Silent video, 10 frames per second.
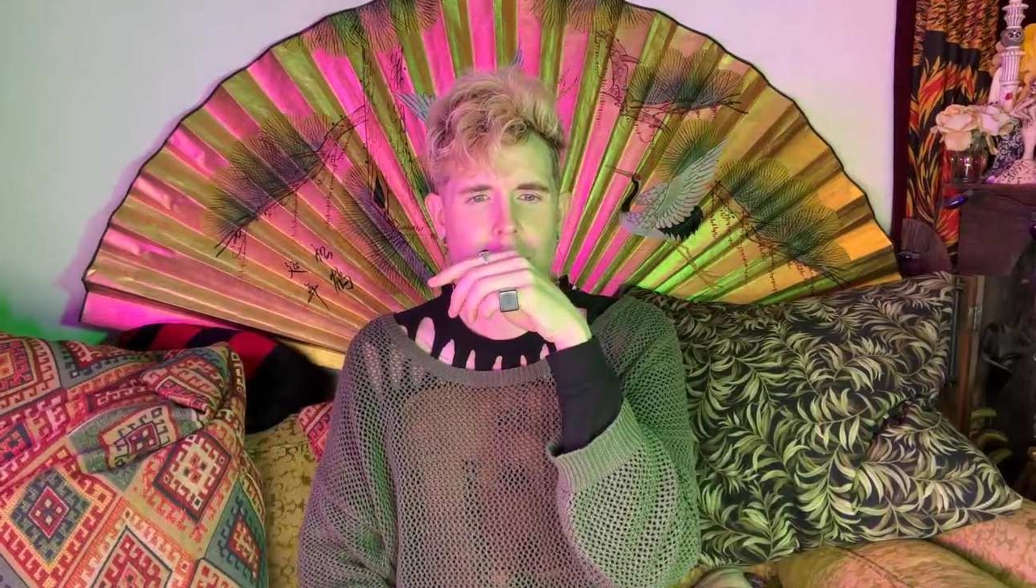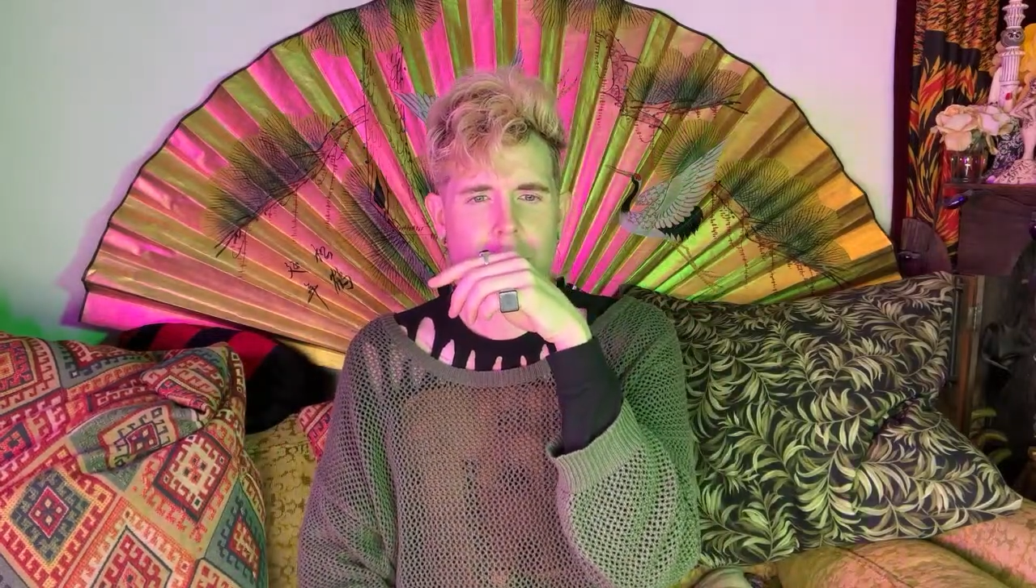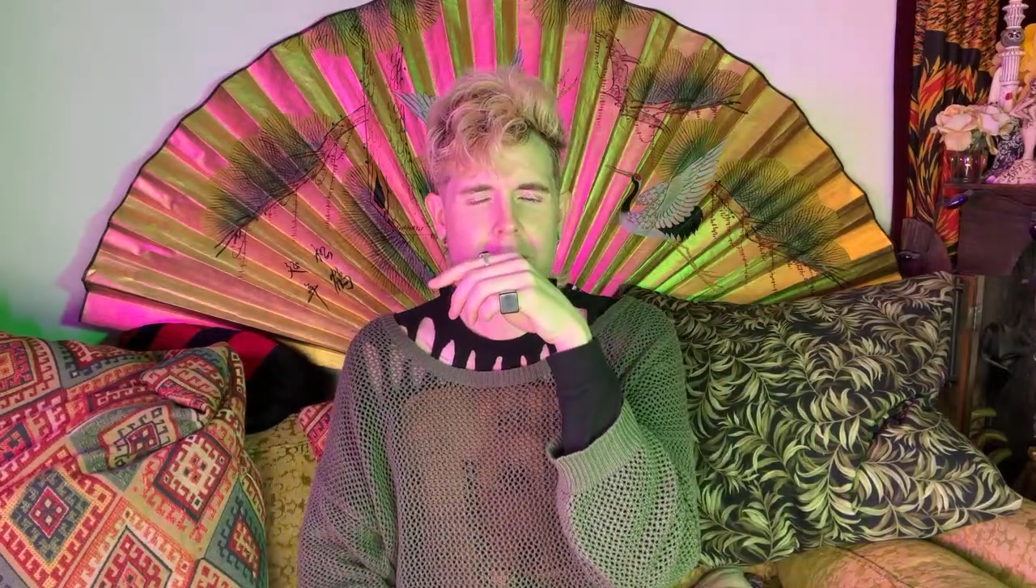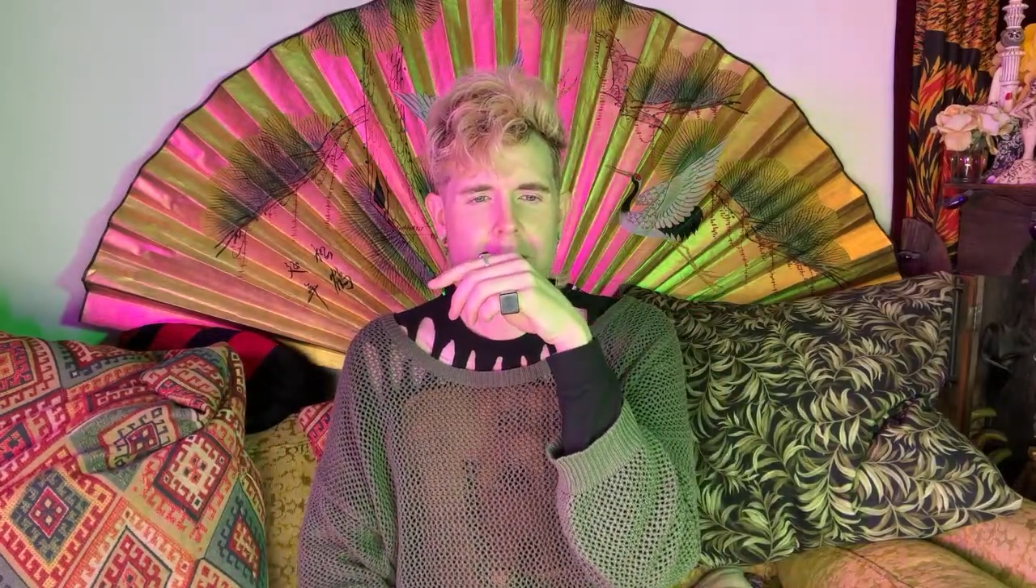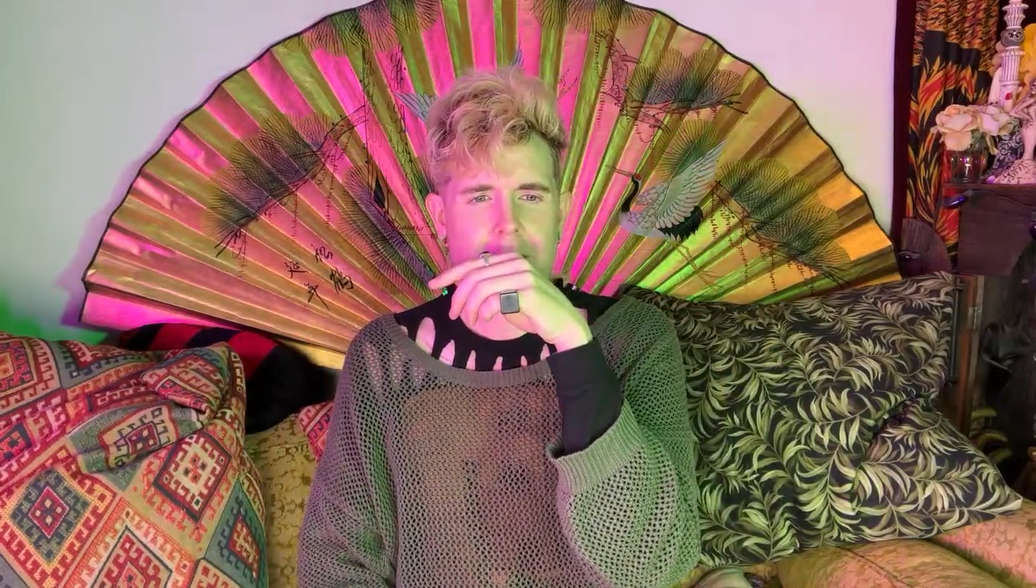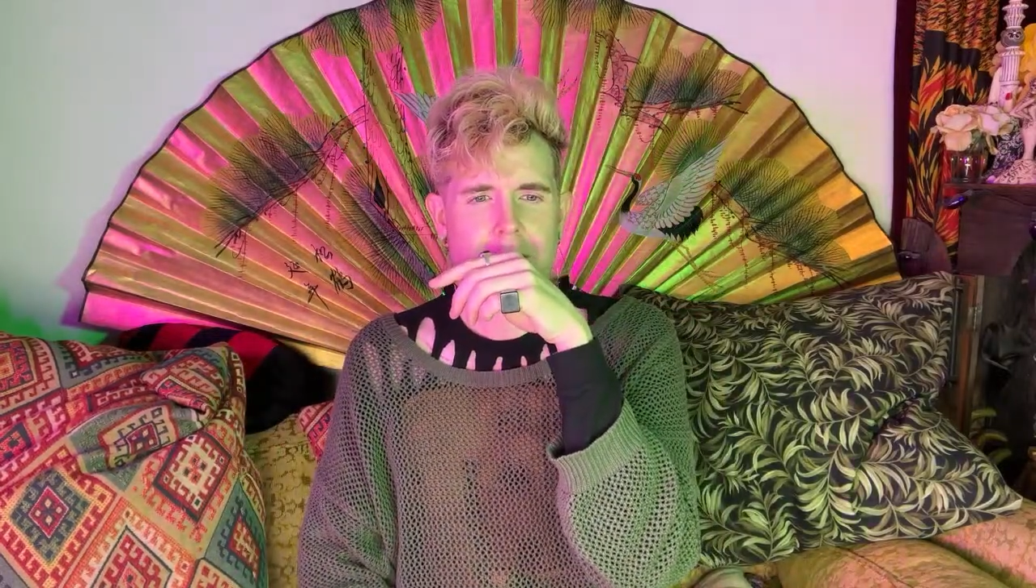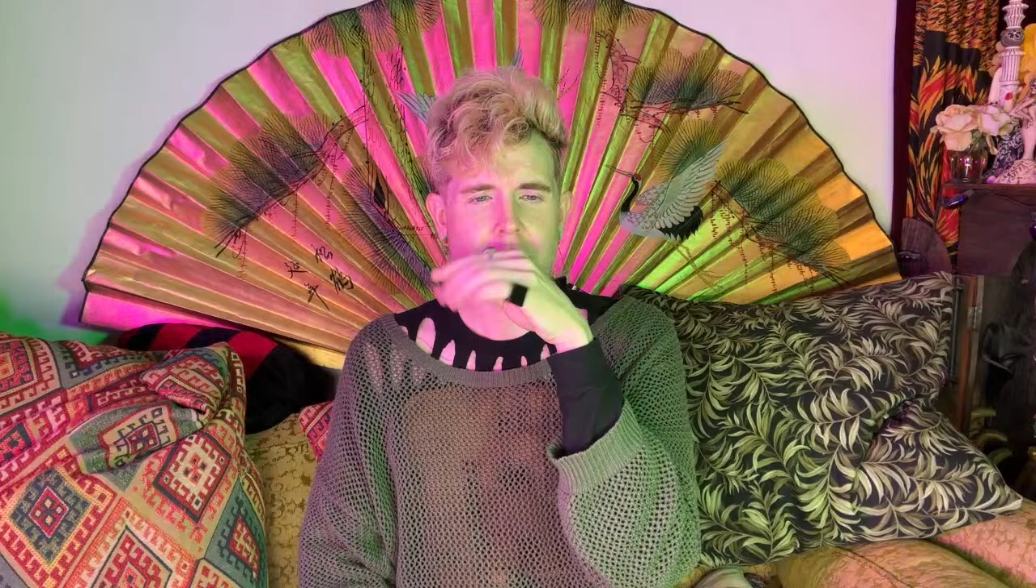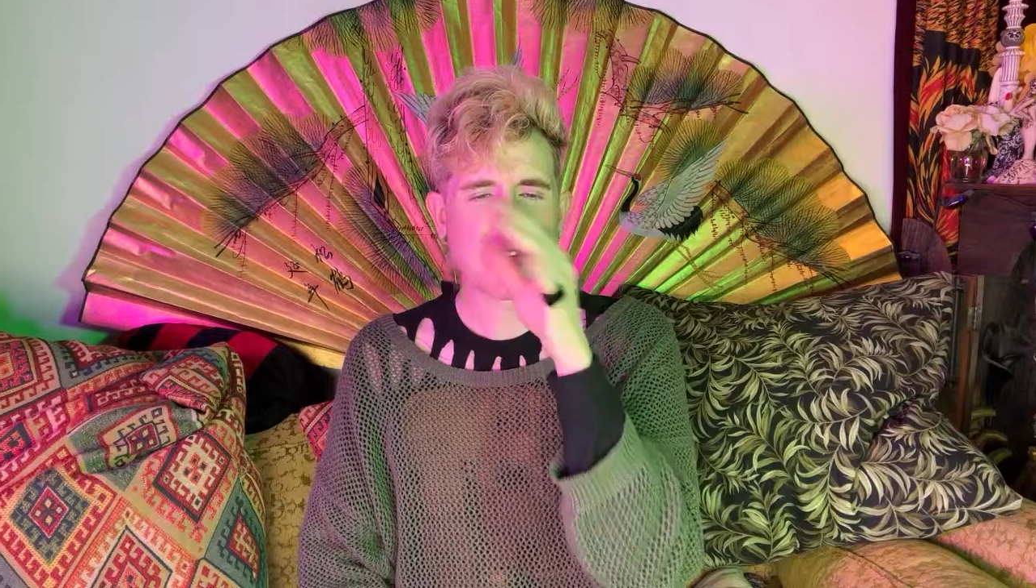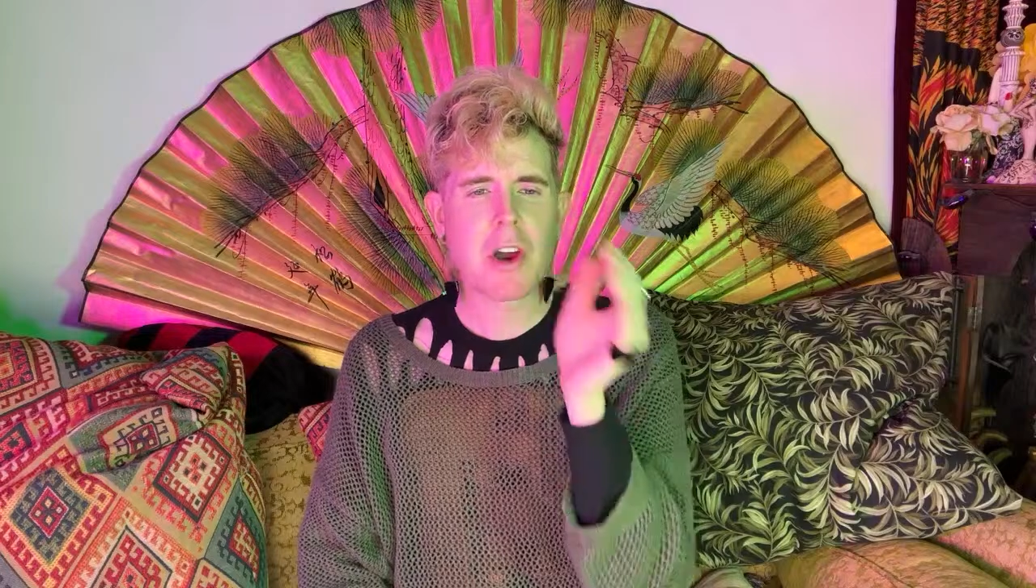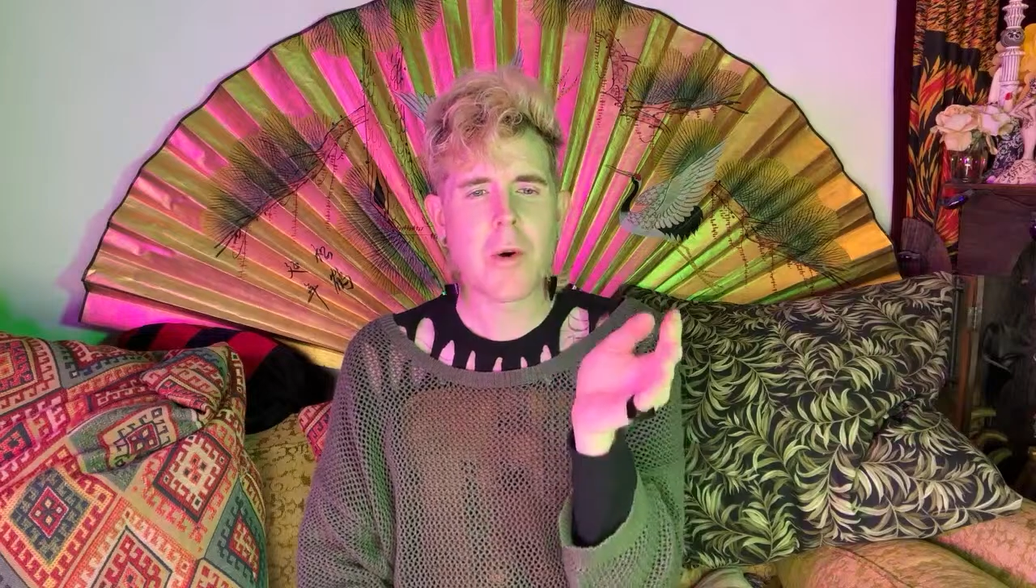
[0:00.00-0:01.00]
where
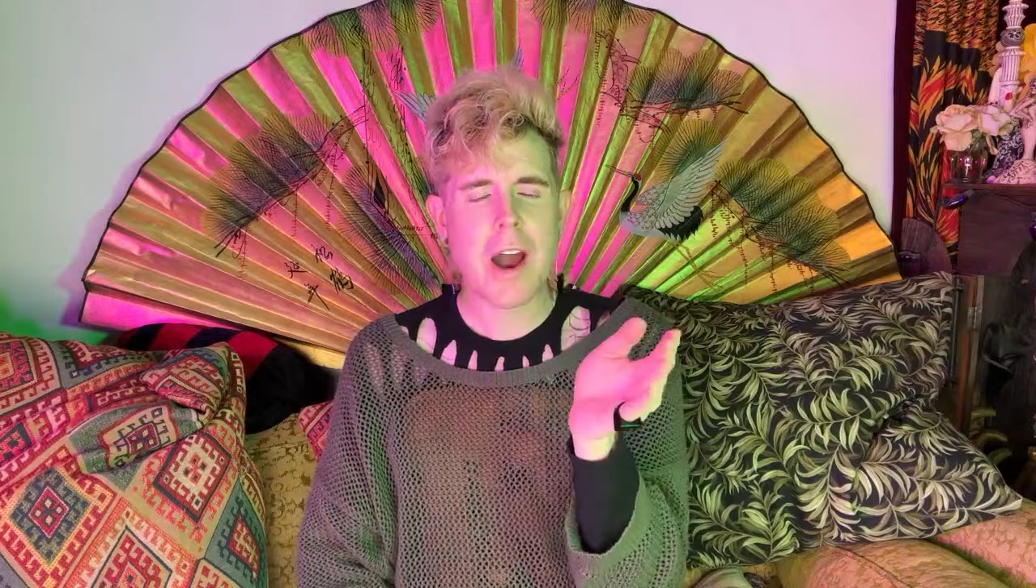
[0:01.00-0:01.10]
you know